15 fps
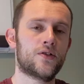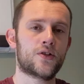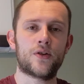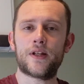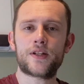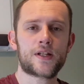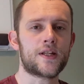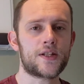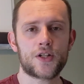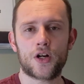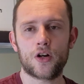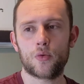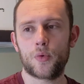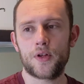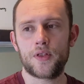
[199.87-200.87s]
So let's get
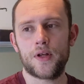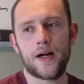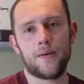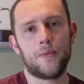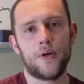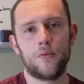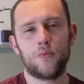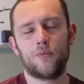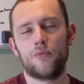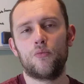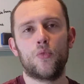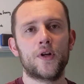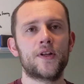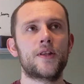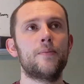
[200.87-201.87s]
started with
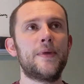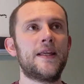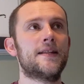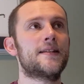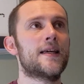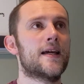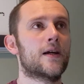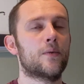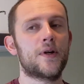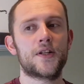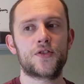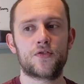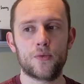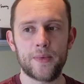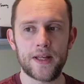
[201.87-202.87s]
one of the main
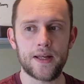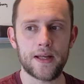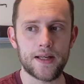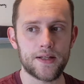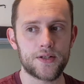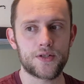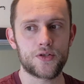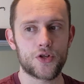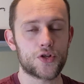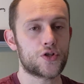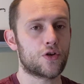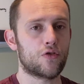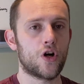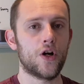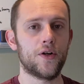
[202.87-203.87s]
takeaways for me is
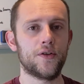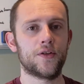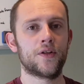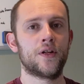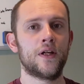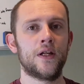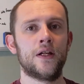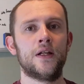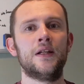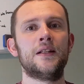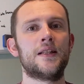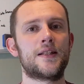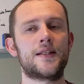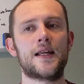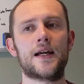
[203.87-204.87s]
just around
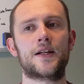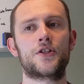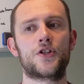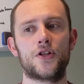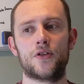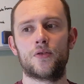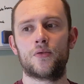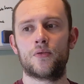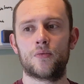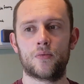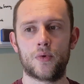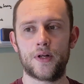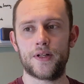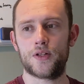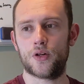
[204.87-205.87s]
the section
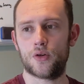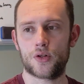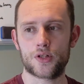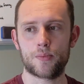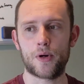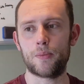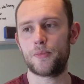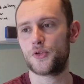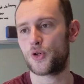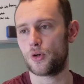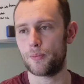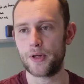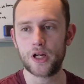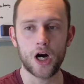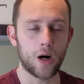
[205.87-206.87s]
where he talks about sort
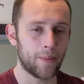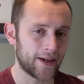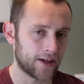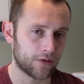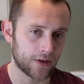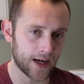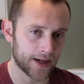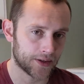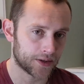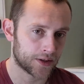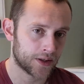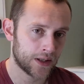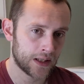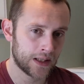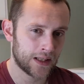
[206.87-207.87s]
of becoming a
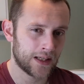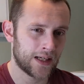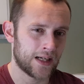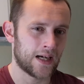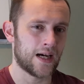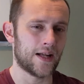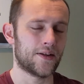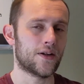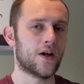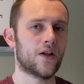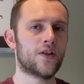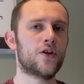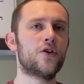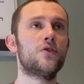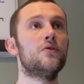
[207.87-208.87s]
writer. And
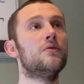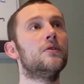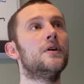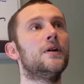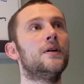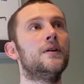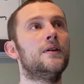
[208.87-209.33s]
although